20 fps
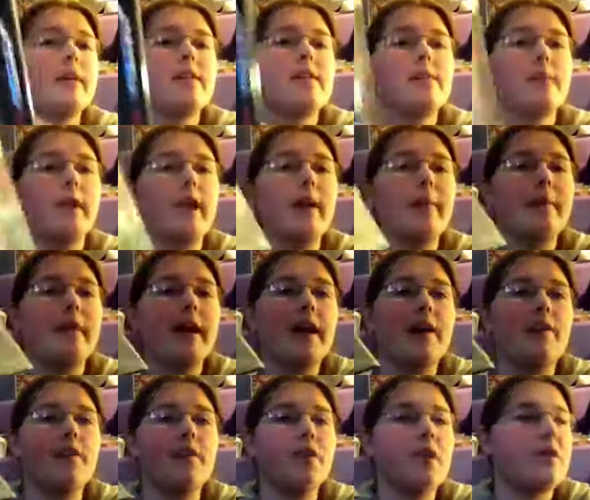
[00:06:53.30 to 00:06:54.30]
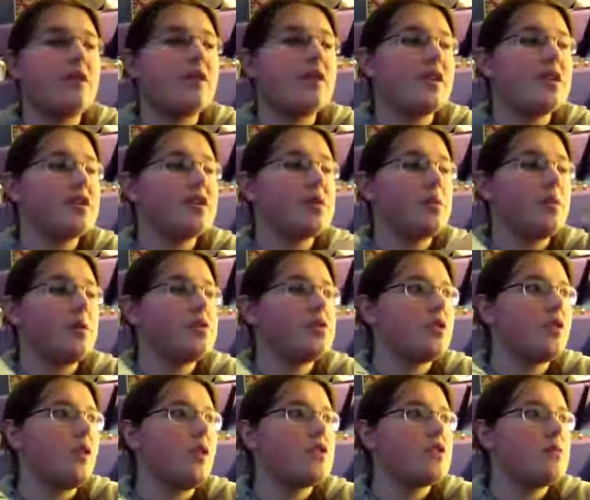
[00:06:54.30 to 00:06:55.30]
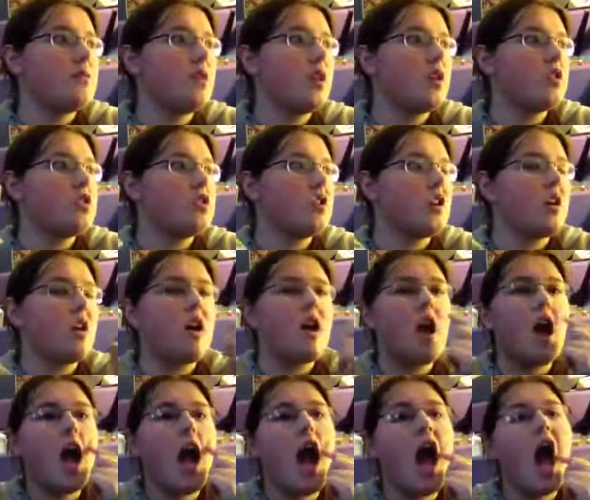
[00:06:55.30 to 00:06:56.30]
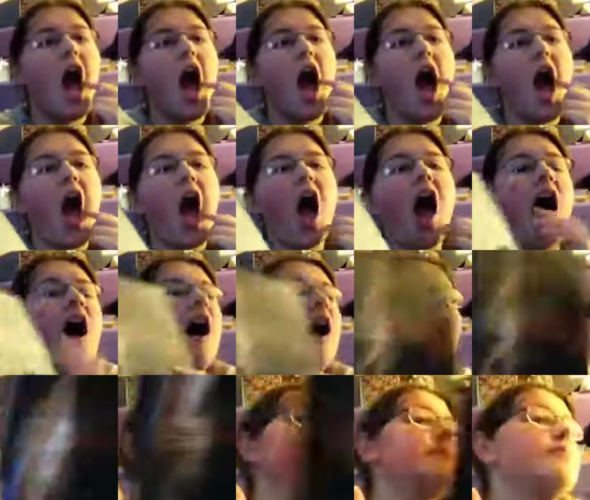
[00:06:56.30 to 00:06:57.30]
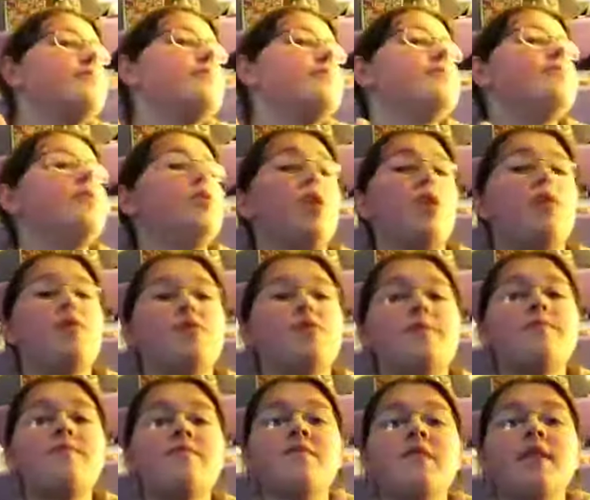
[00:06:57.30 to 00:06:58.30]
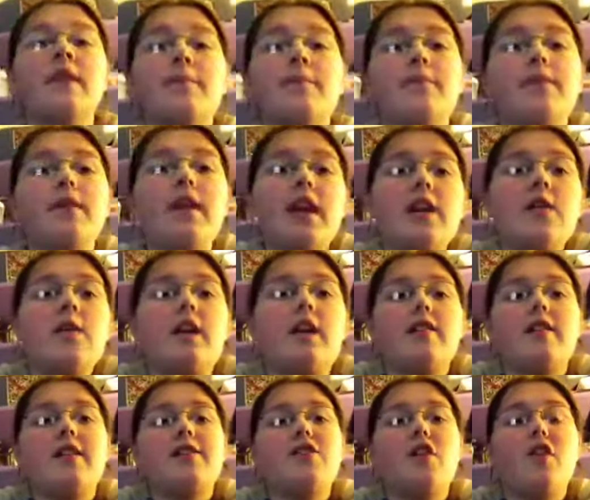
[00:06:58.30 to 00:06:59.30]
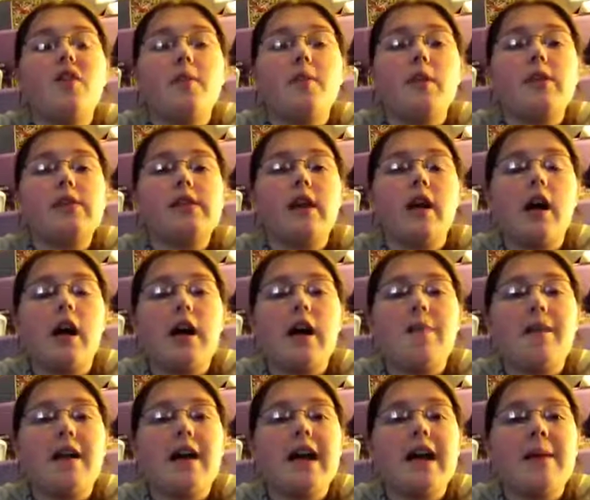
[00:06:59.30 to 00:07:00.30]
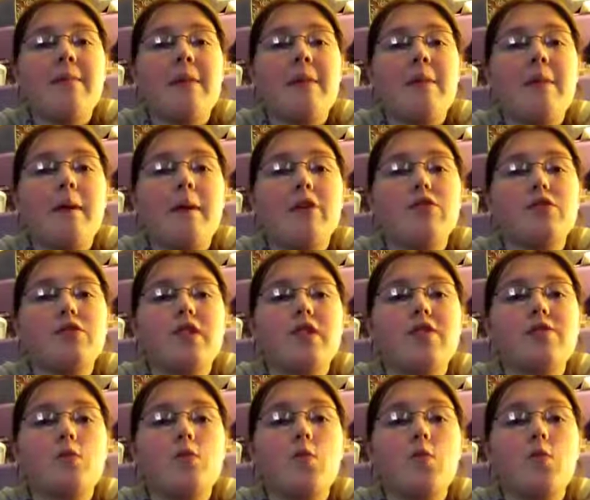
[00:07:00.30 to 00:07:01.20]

this one up after I finish Monster Calls. I'm not sure. Um, who knows? But anyway, that's all the books I got in my in my mailbox this